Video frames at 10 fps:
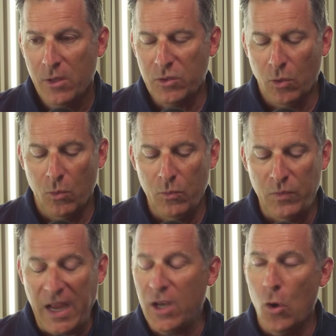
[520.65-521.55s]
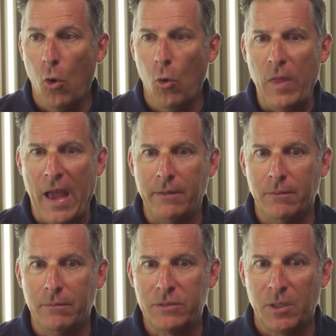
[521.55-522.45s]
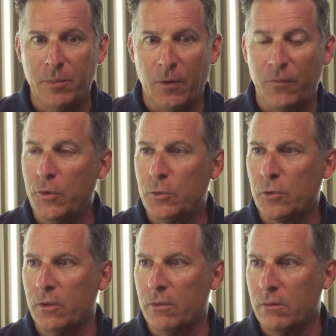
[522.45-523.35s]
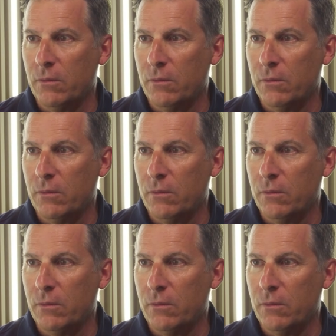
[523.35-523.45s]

So they know that some of their future,